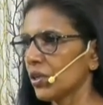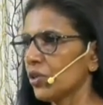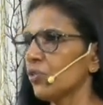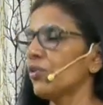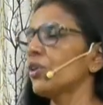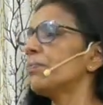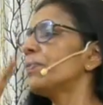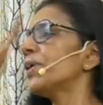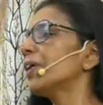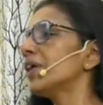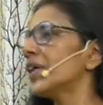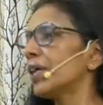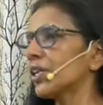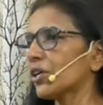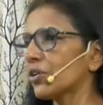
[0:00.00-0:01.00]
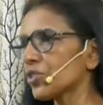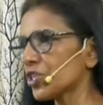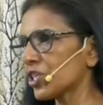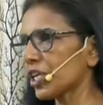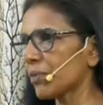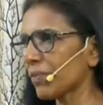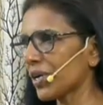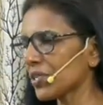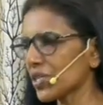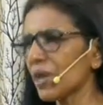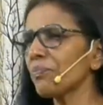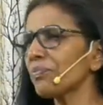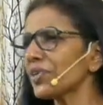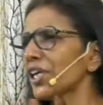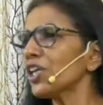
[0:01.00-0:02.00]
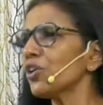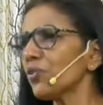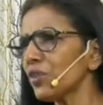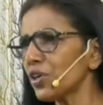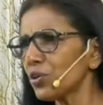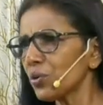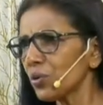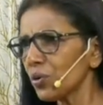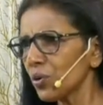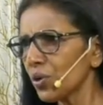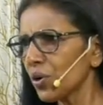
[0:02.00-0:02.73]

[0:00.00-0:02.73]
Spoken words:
You will be in question mark. Something you will do